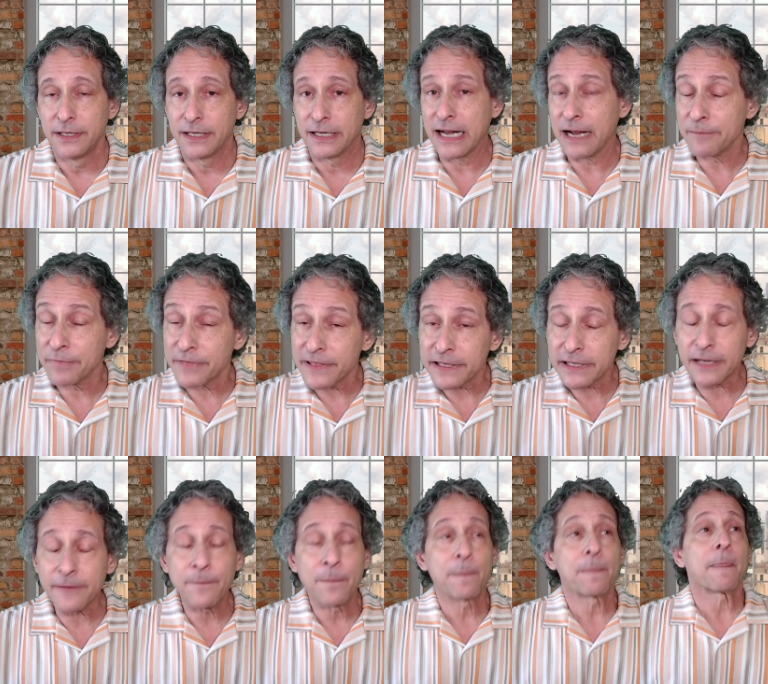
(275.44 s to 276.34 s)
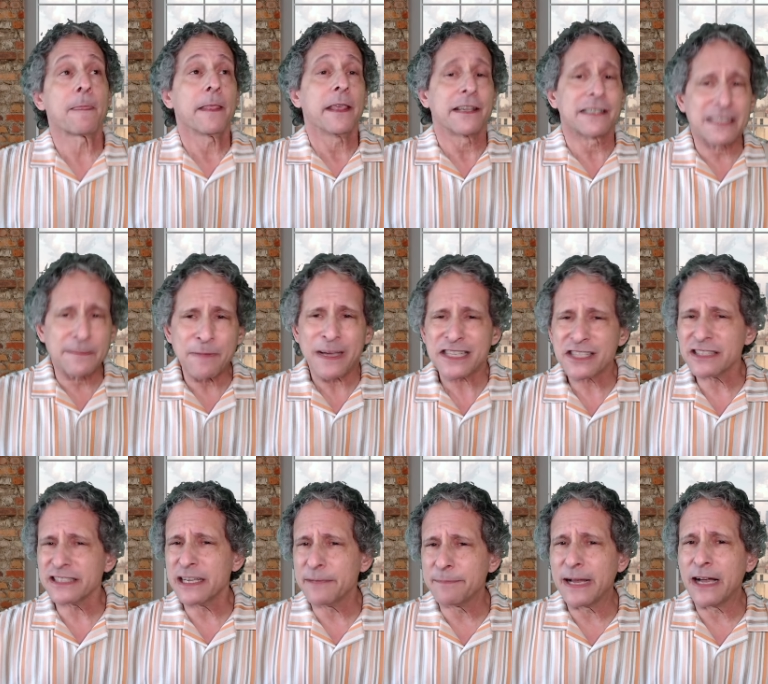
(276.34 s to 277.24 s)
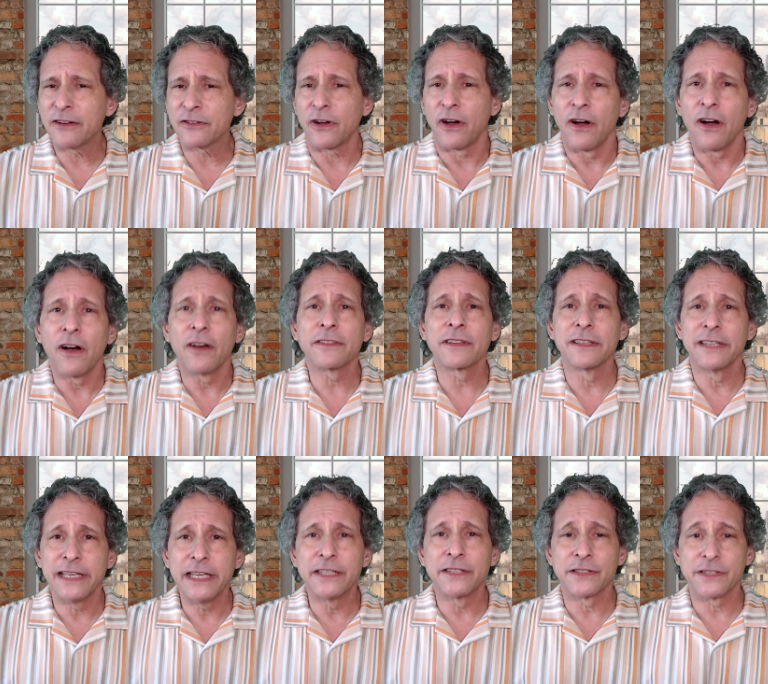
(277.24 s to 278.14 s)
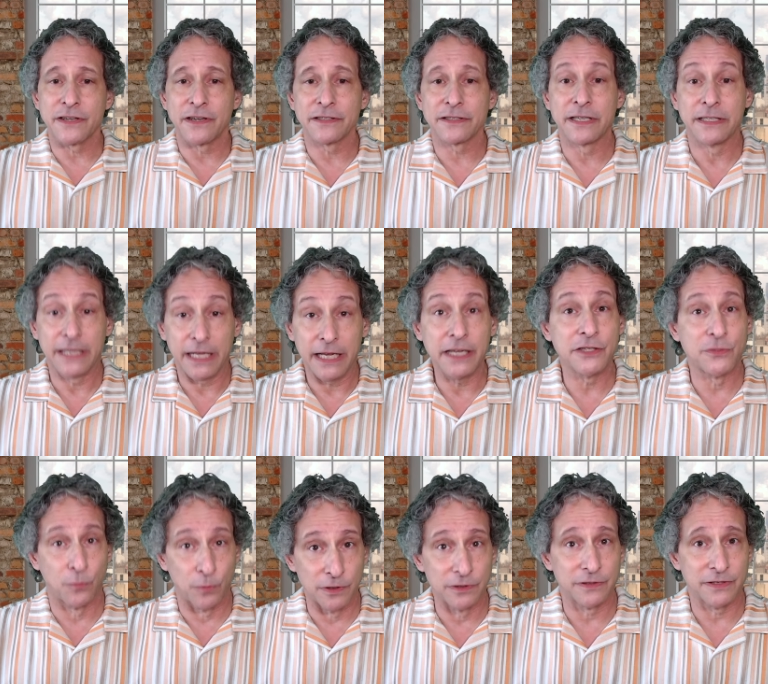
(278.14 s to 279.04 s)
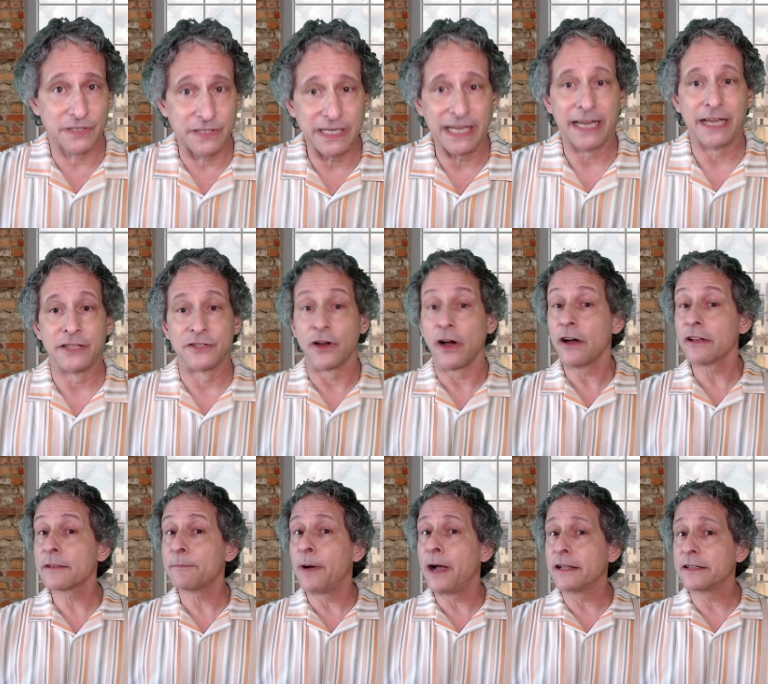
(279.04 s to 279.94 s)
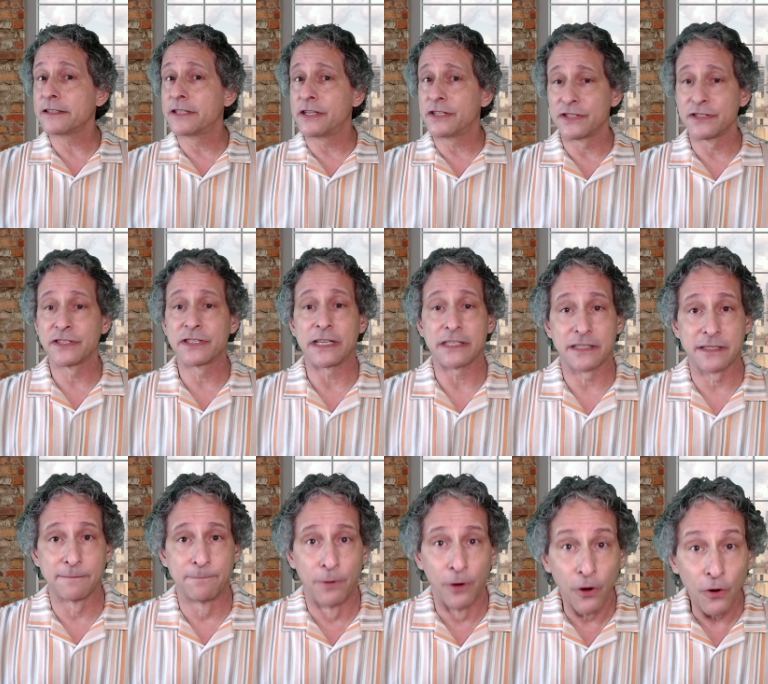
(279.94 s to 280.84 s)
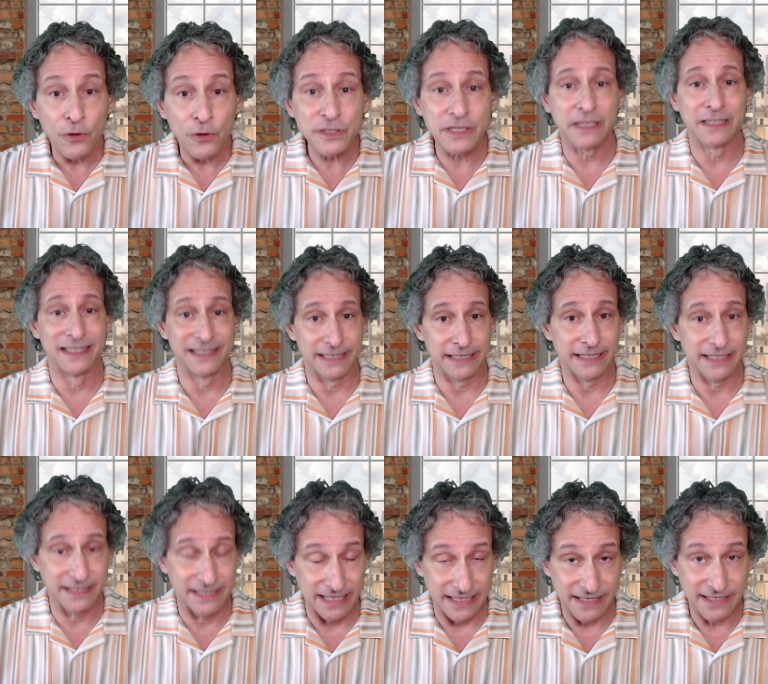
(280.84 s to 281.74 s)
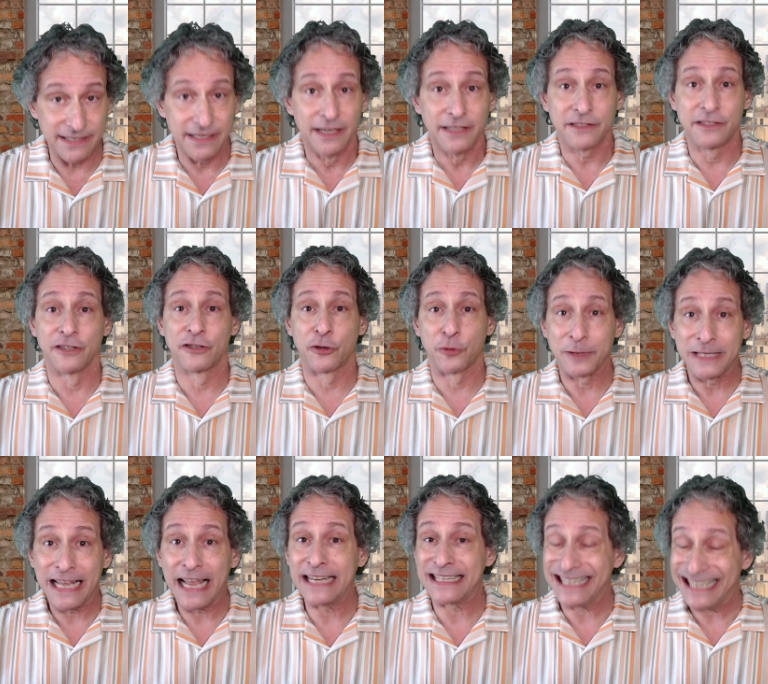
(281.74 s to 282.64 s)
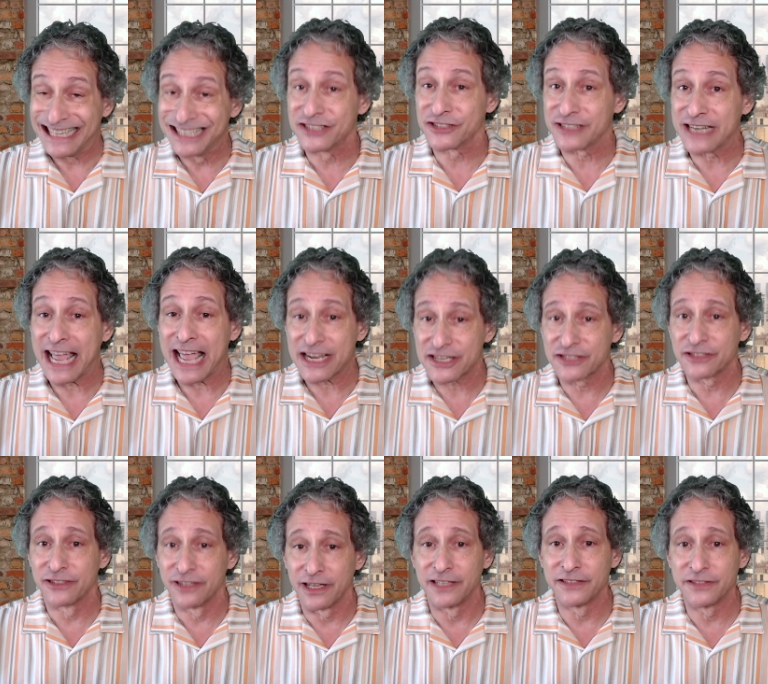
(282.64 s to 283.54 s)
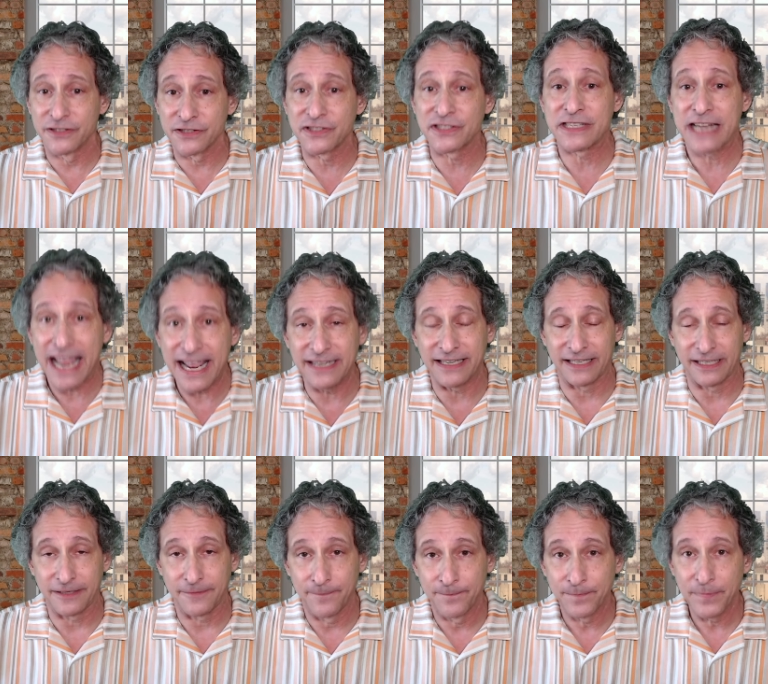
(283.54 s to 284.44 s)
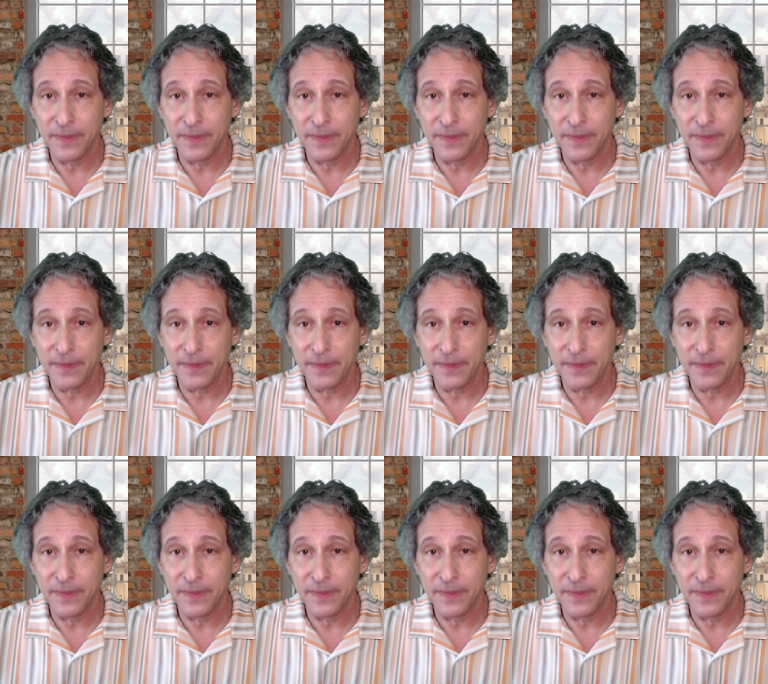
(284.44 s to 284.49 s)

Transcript: And I'm thinking especially about all the leaders on today's world stage, all the politicians that supposedly exist to create international understanding.